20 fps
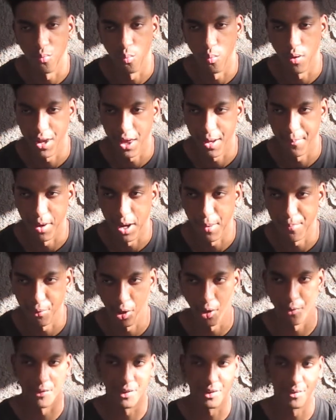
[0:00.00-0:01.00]
when I'm
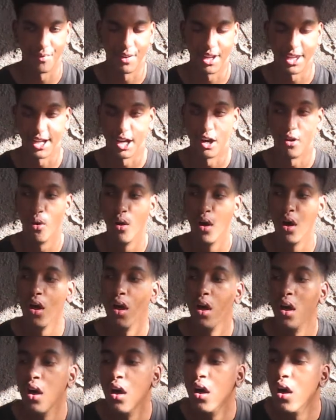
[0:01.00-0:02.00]
uploading this video.
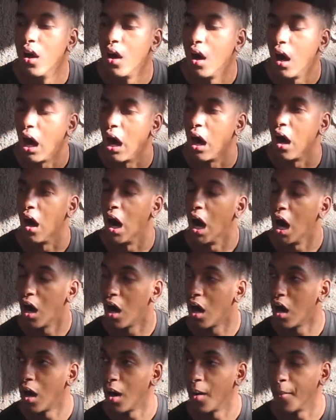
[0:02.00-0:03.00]

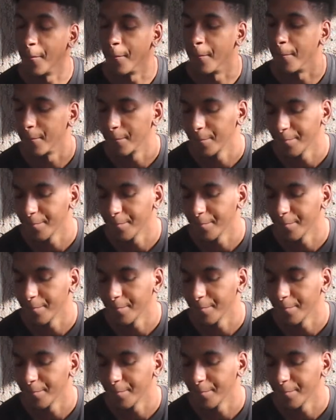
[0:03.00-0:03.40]
Um,